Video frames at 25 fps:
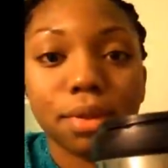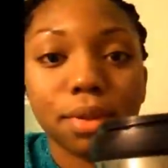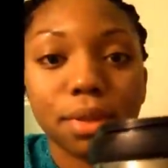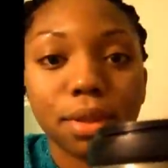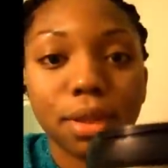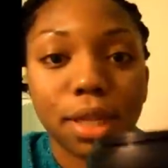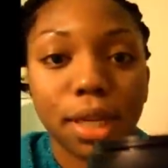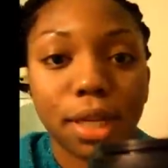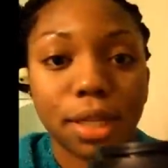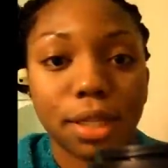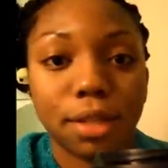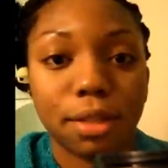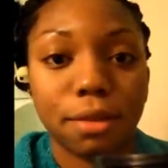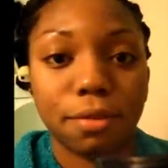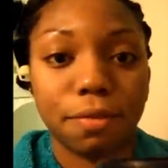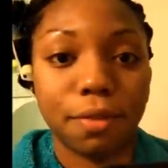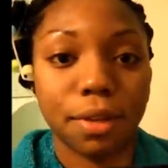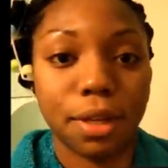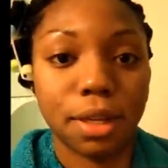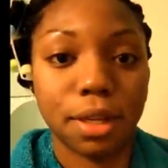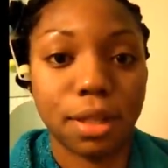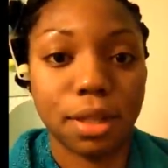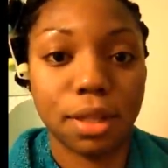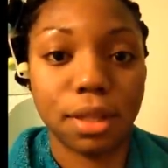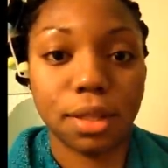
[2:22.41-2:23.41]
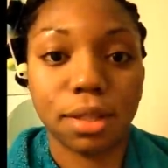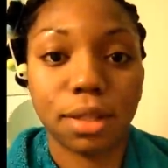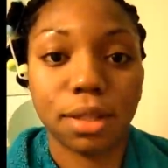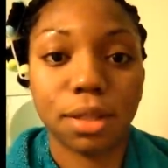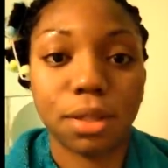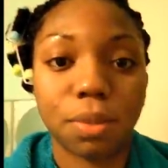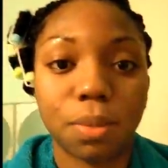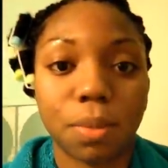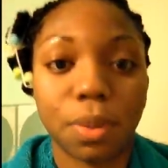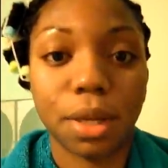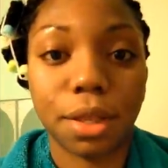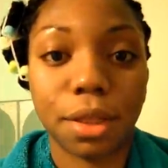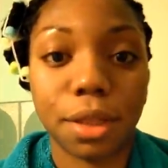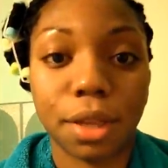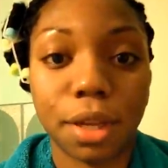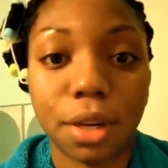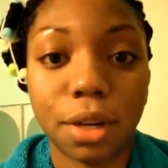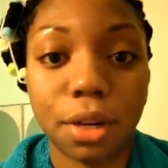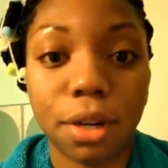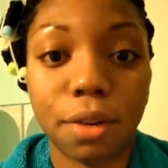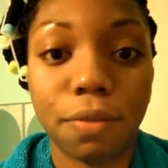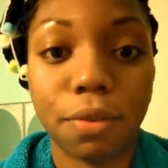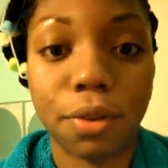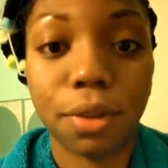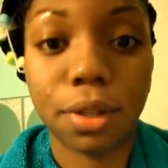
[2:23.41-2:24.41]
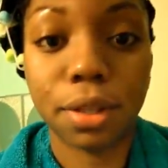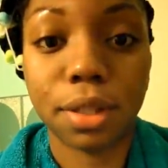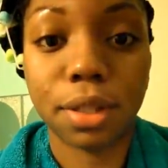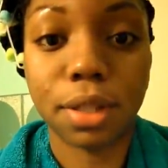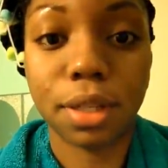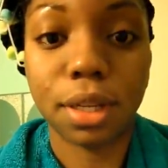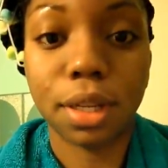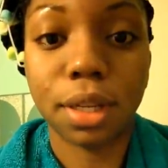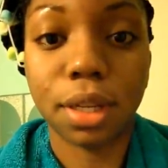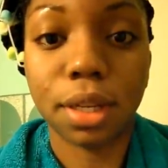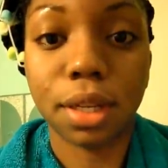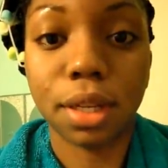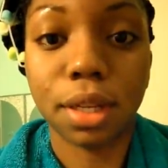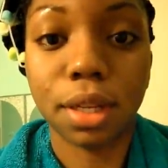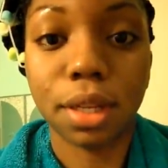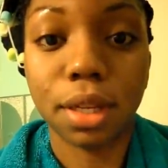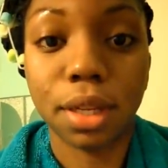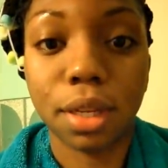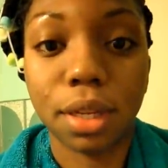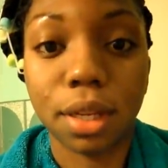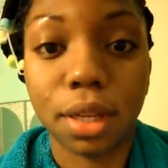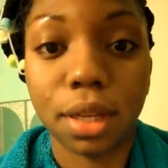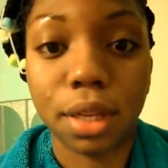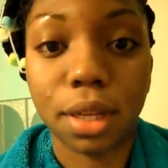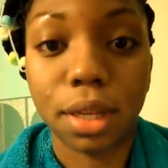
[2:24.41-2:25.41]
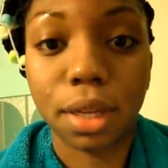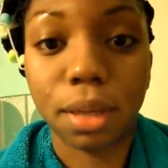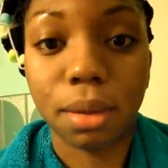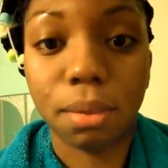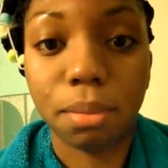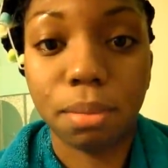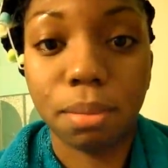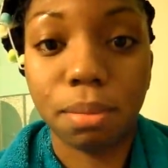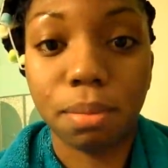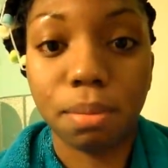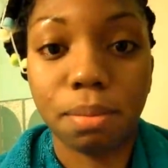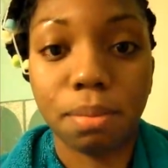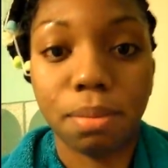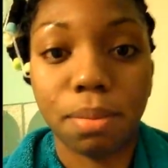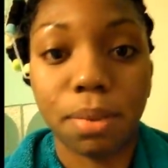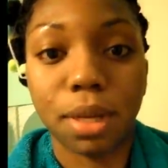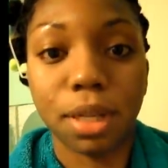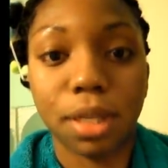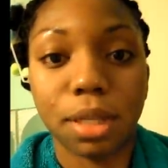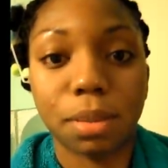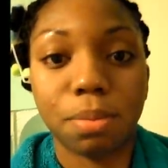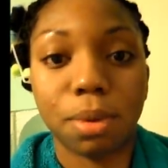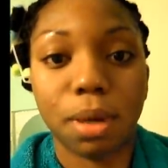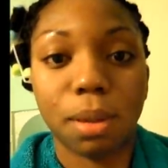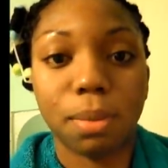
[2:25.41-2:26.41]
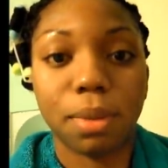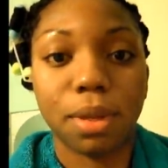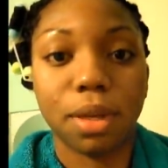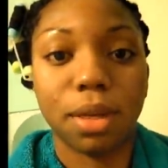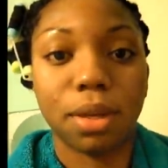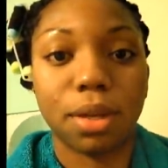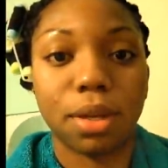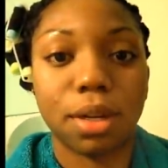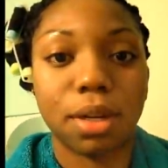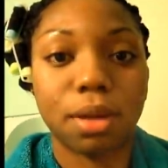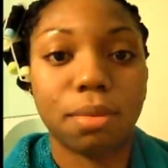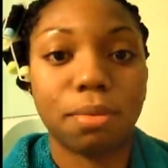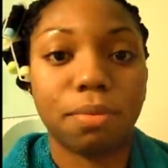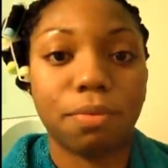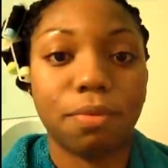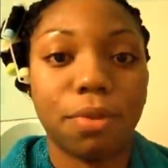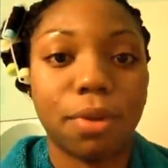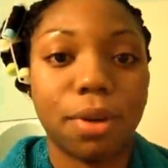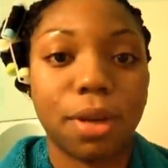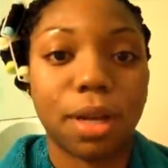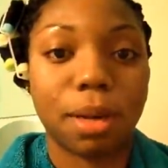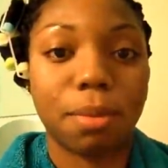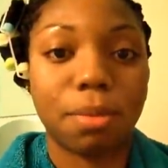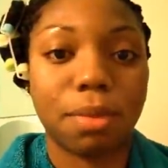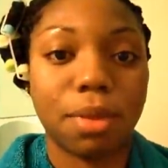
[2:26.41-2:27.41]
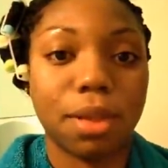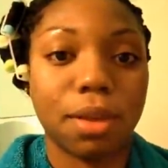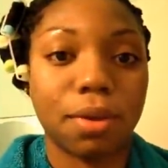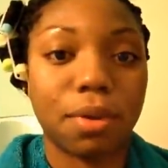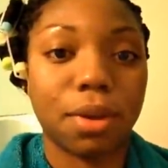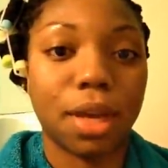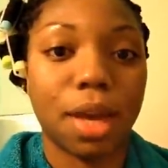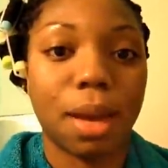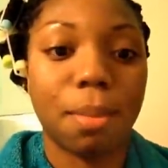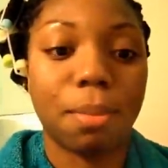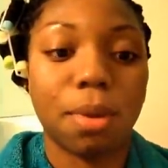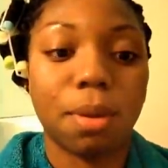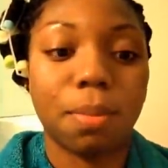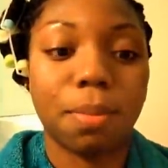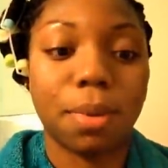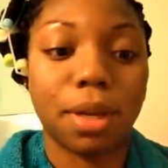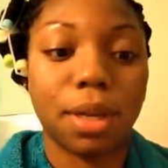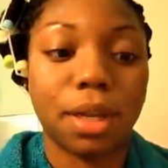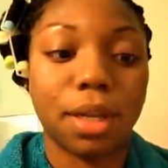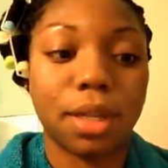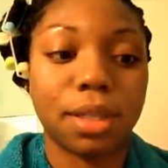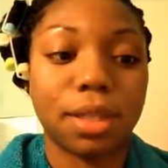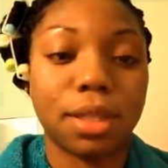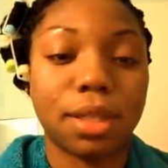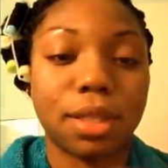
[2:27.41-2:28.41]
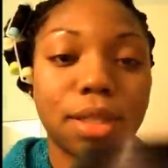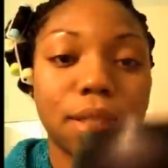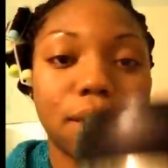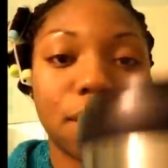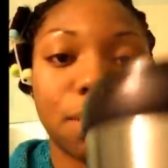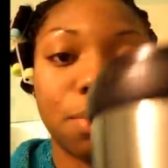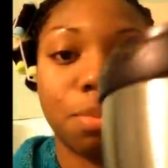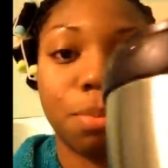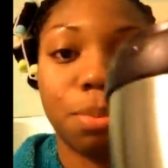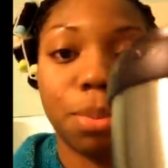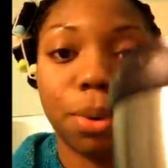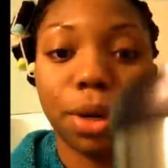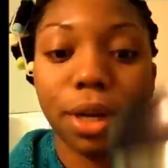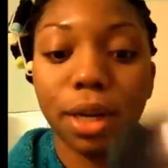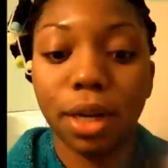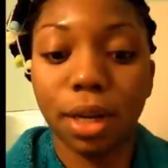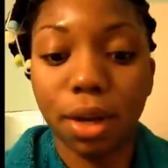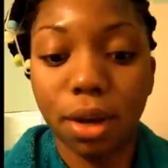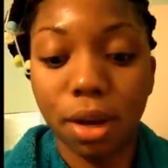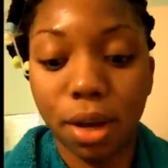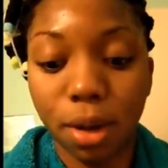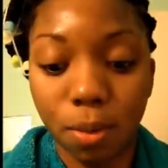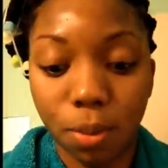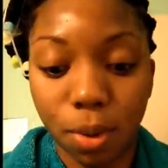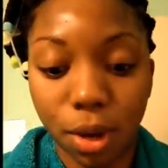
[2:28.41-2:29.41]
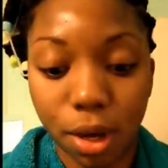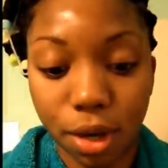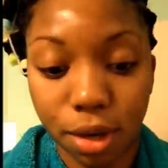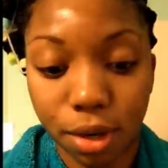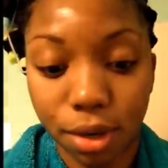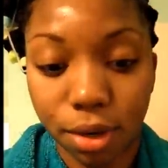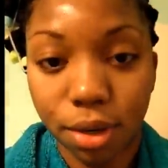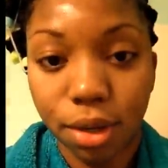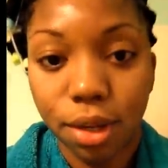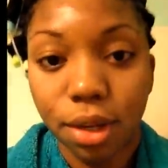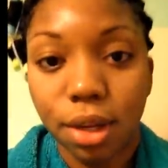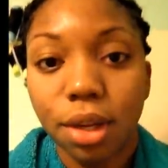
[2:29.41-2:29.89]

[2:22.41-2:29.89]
that's filled with, I don't know if you could see, but it's probably gonna fog up the camera, but it's boiling hot water.